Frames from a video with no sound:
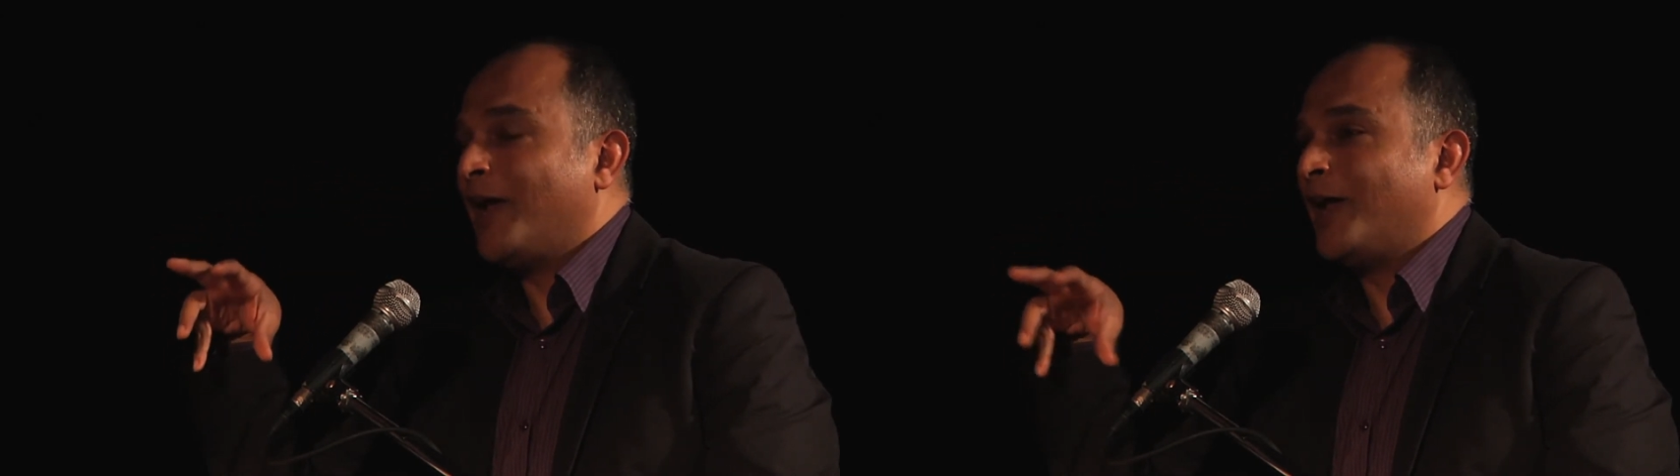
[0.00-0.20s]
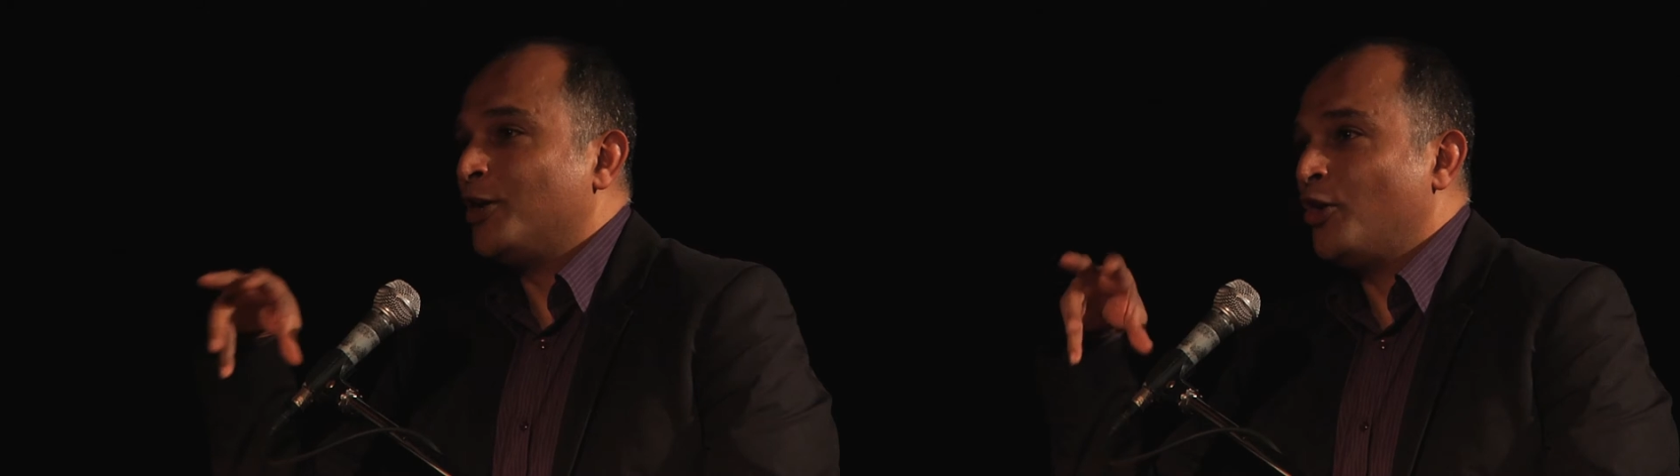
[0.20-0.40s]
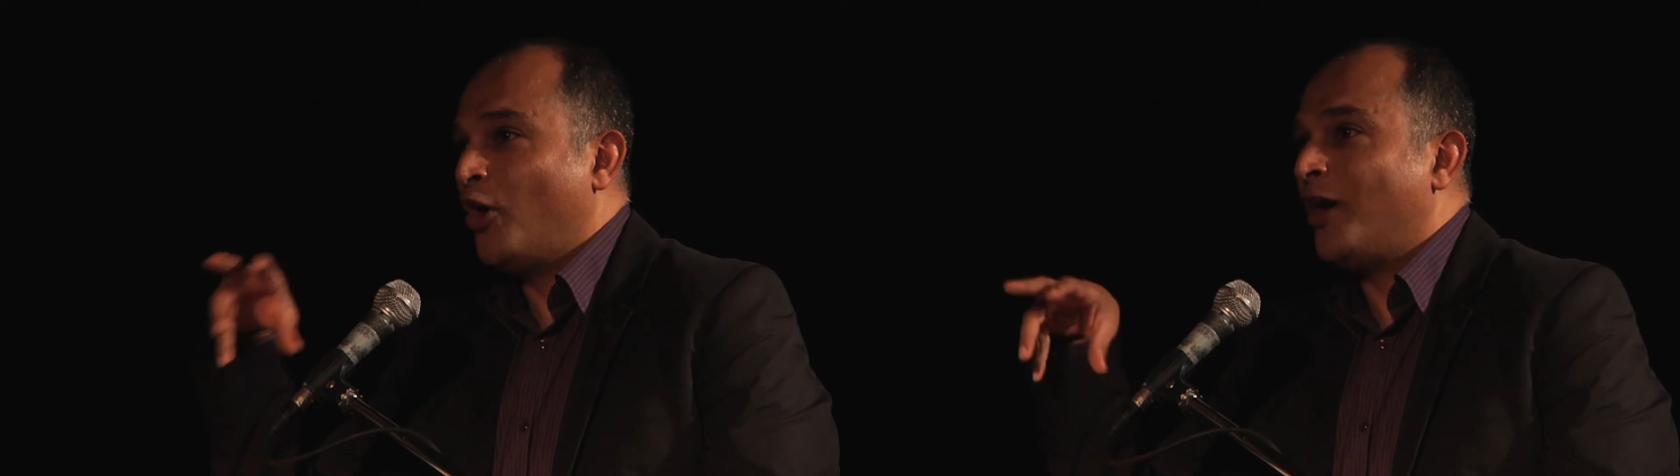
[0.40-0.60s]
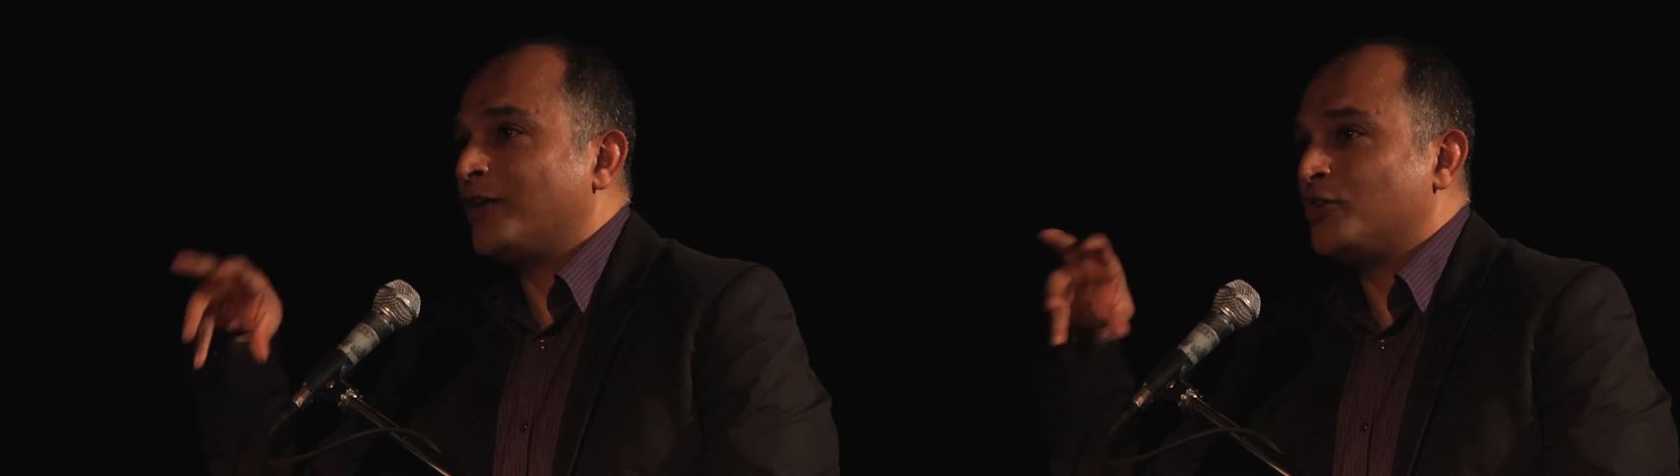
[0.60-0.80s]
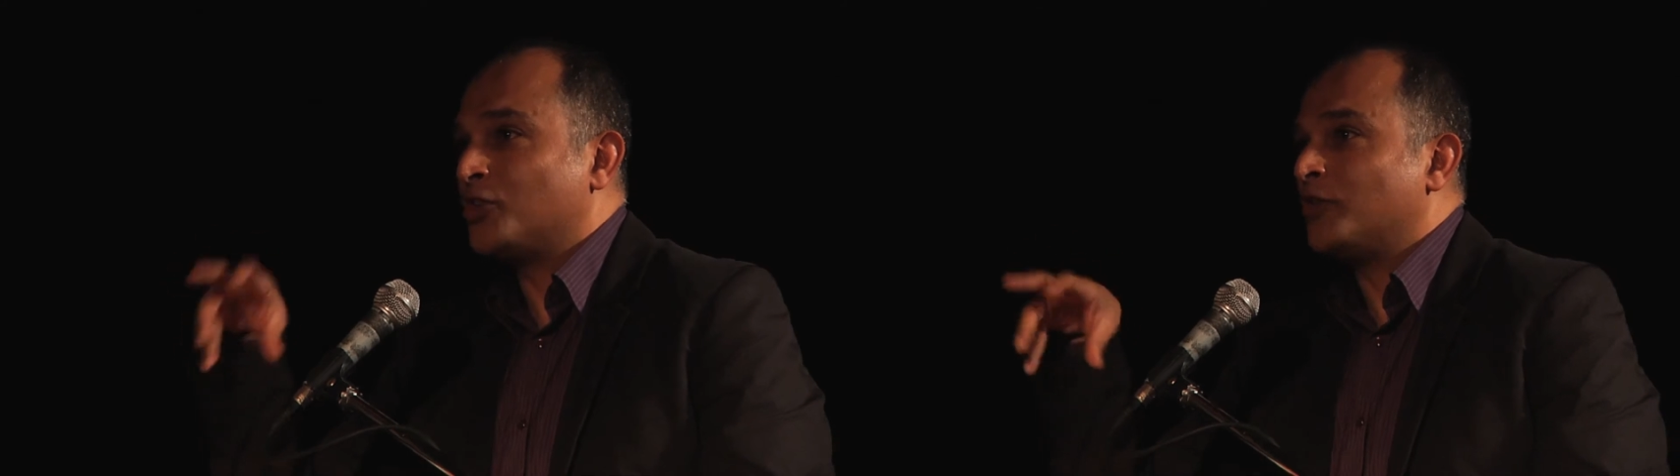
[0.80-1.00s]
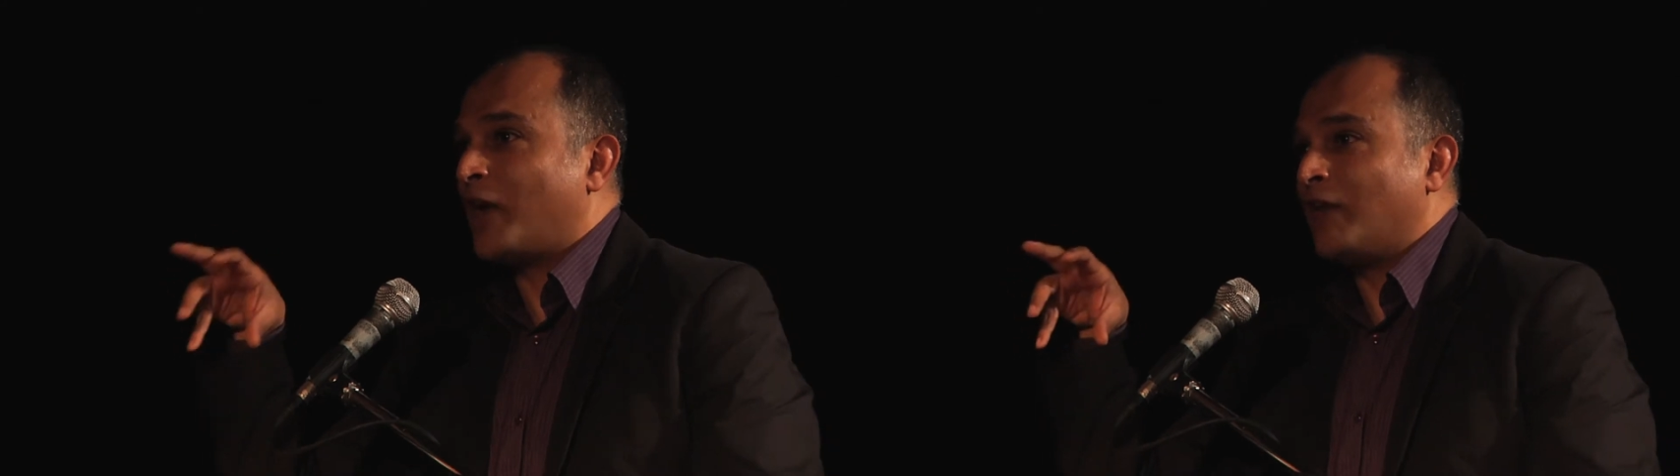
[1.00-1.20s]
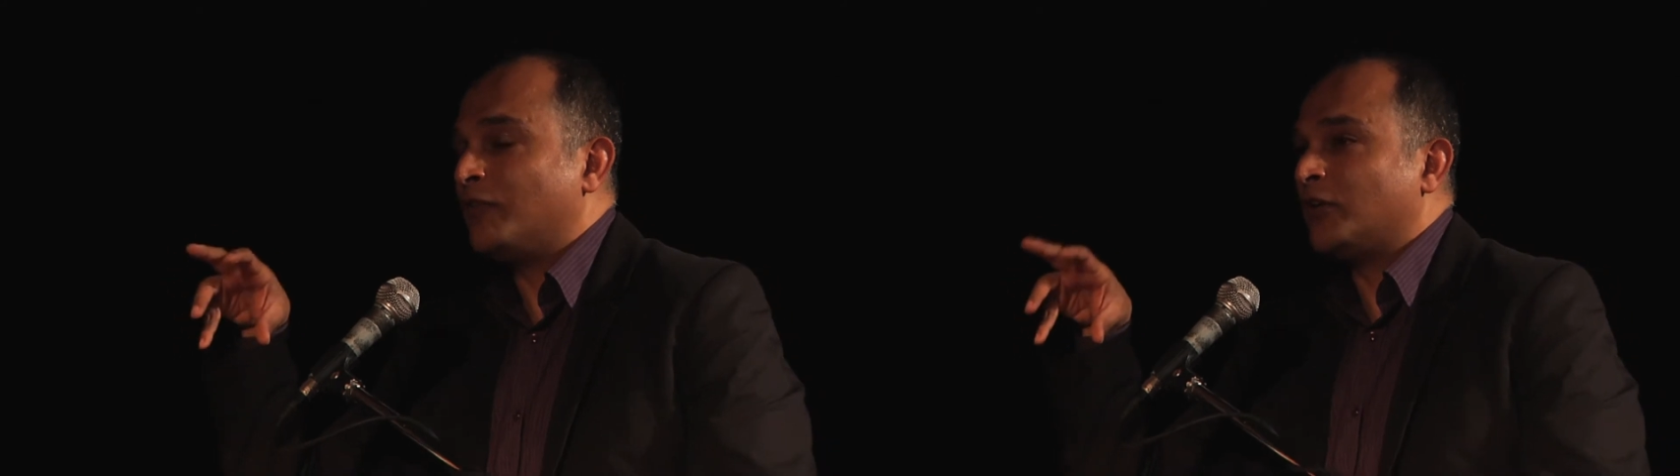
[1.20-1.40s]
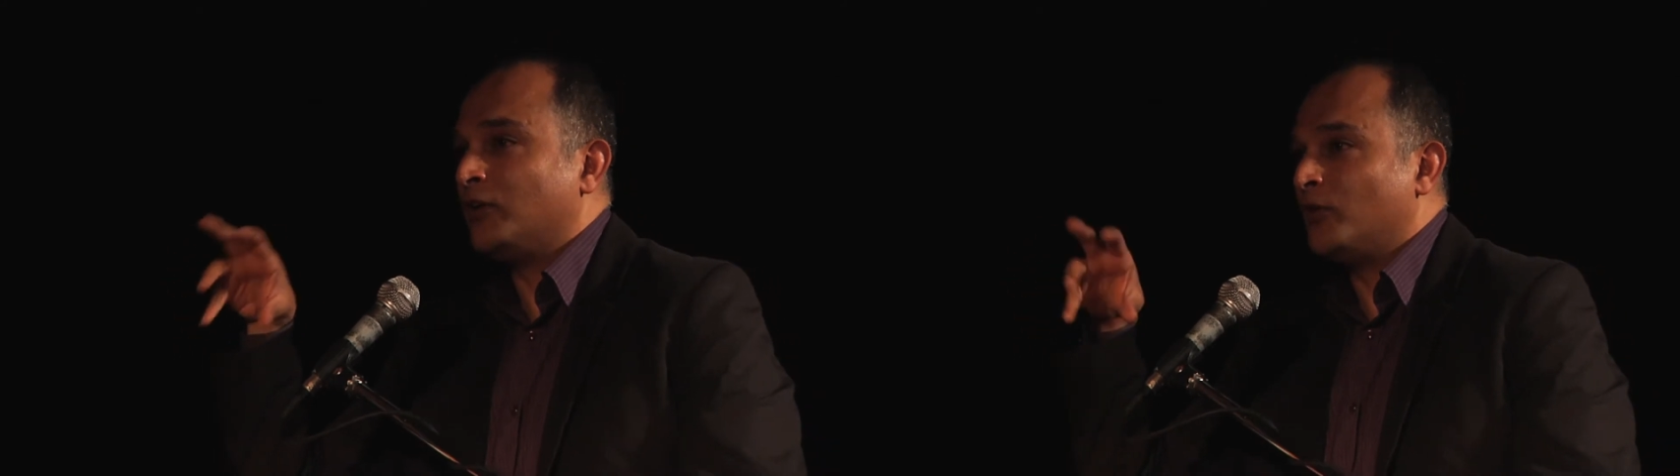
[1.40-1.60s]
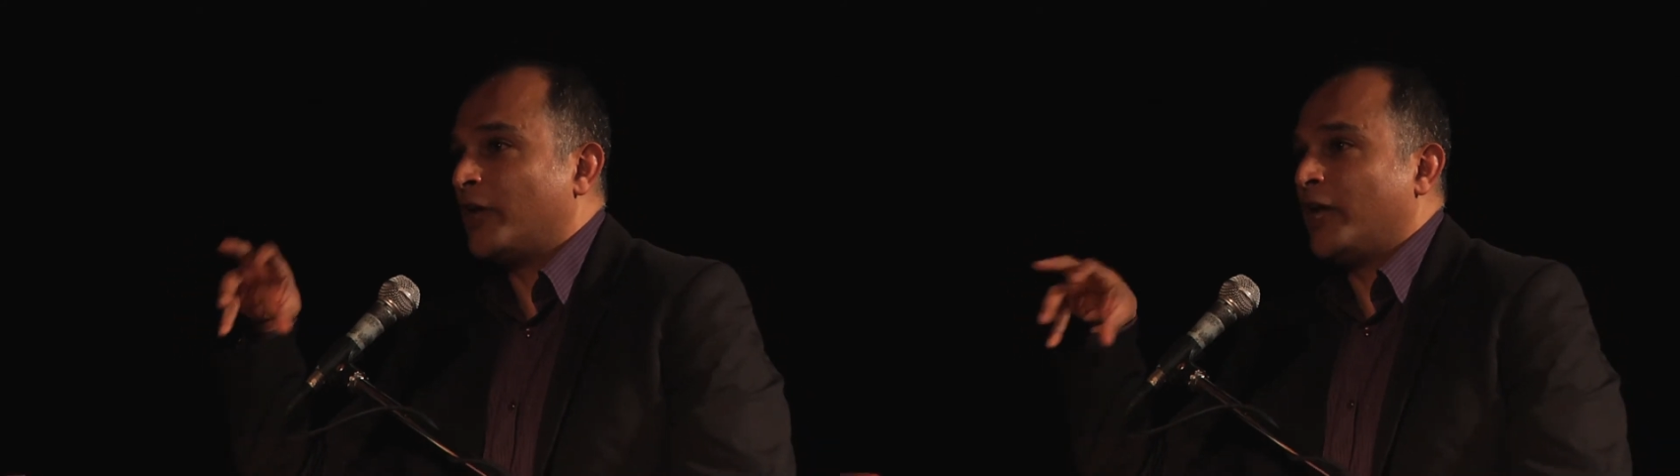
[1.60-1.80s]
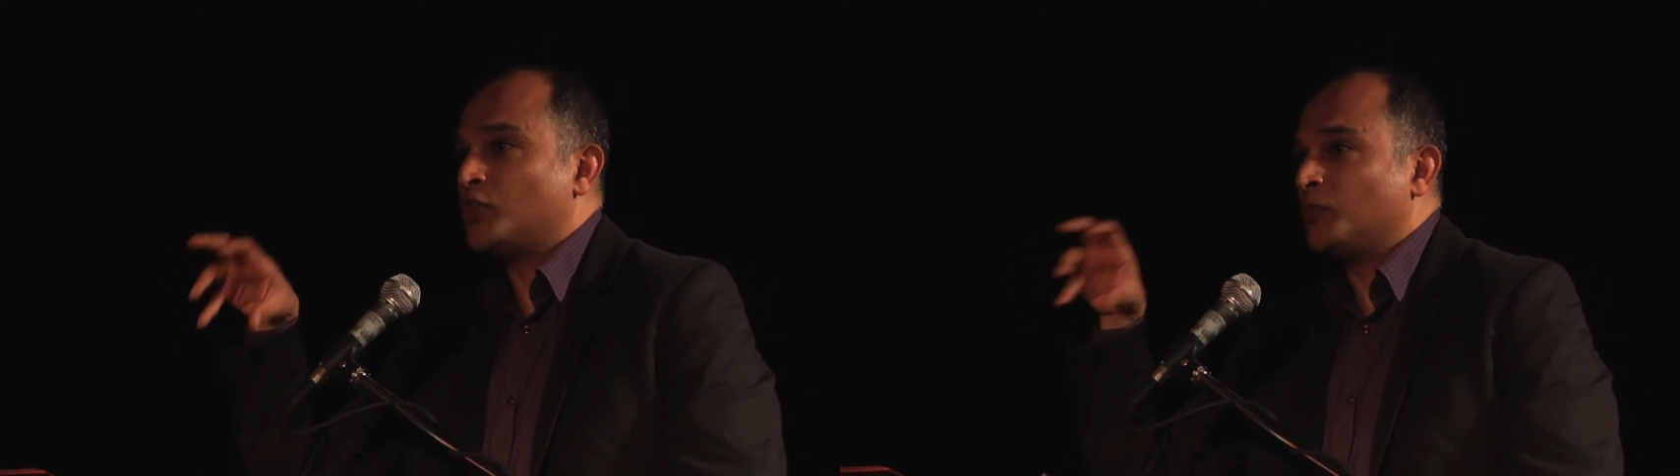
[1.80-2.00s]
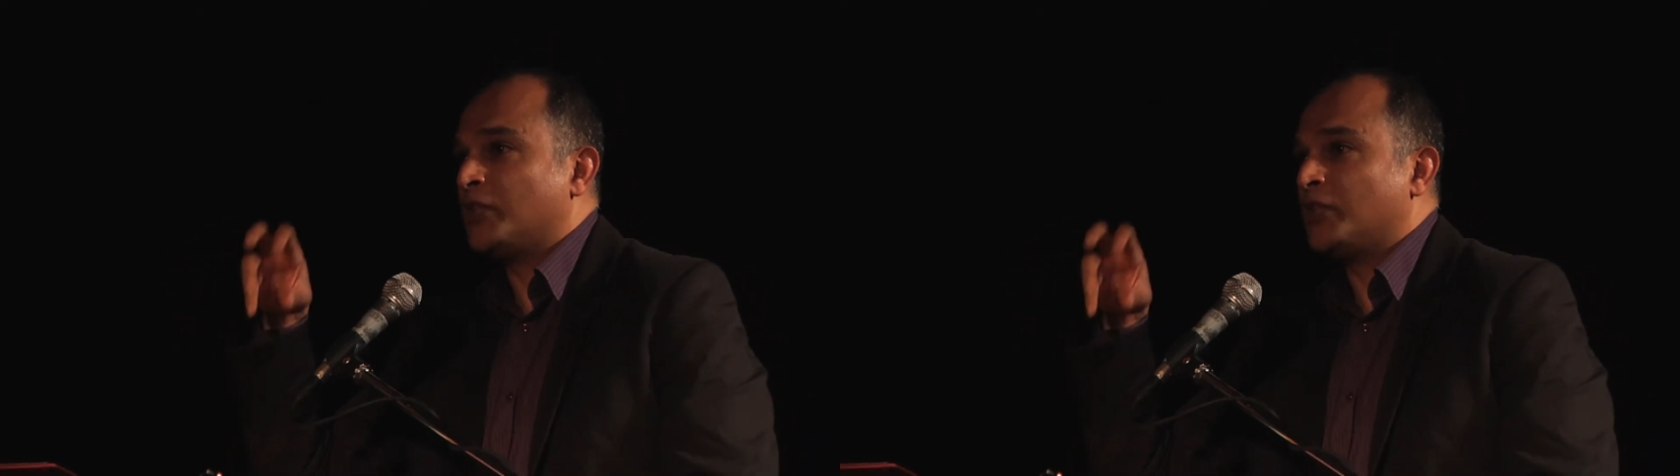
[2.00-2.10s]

and not a geographical location